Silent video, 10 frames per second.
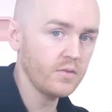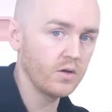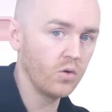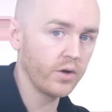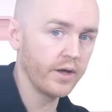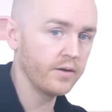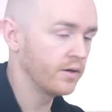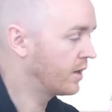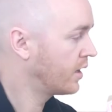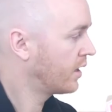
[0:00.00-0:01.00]
Okay,
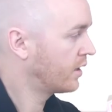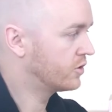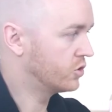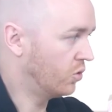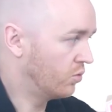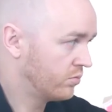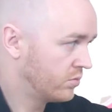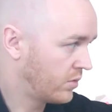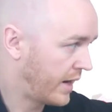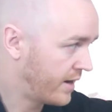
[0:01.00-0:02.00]
so
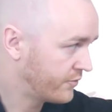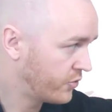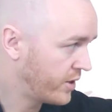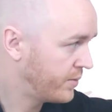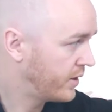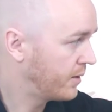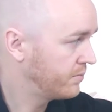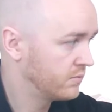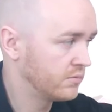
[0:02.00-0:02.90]
after 8 p.m.